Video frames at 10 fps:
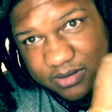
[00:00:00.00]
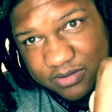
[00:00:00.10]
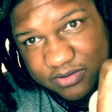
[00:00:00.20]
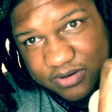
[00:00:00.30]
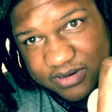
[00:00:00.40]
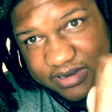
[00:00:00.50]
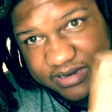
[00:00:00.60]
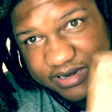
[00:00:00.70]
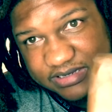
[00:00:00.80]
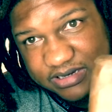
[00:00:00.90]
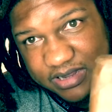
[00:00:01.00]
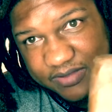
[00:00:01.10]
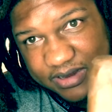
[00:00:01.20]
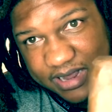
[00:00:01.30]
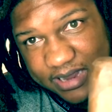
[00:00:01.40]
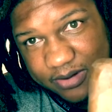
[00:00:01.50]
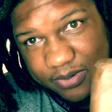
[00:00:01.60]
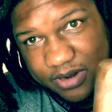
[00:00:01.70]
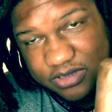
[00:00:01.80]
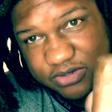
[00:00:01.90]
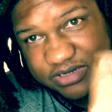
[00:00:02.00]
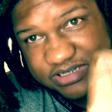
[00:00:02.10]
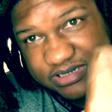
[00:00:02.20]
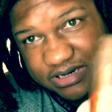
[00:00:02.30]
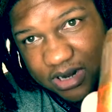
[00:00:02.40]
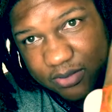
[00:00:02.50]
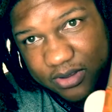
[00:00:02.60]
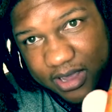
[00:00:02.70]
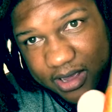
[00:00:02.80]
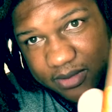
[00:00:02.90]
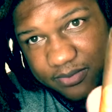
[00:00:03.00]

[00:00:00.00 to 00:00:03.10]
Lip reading: So, and then there's another line up here. So this is a double cap.